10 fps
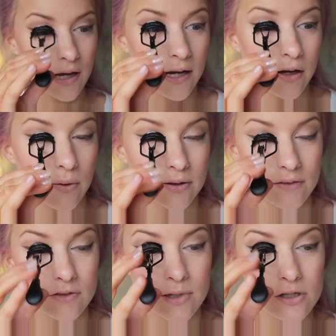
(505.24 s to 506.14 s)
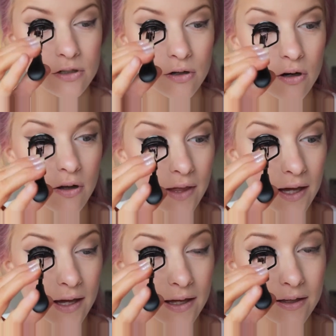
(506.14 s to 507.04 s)
I always have to make sure
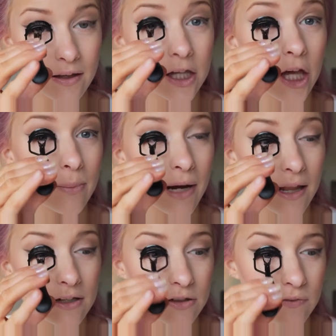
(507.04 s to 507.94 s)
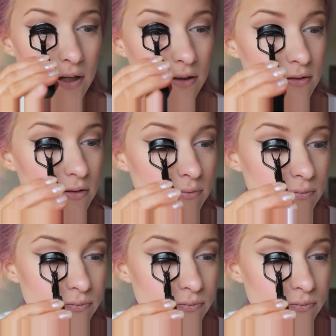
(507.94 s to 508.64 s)
that I curl my eyelashes first.